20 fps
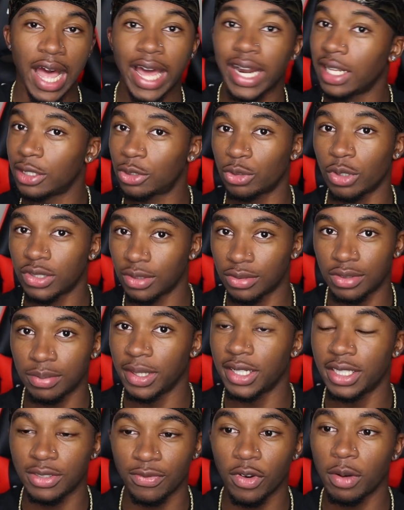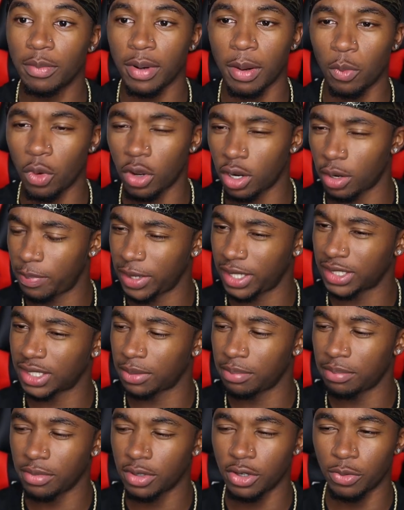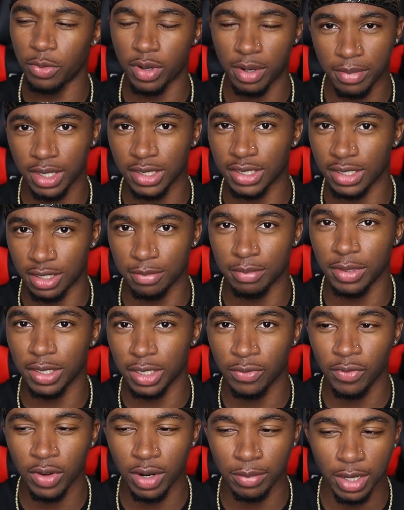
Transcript: I didn't dress up to make this video, but I'm walking past the mirror when I'm about to come in this video.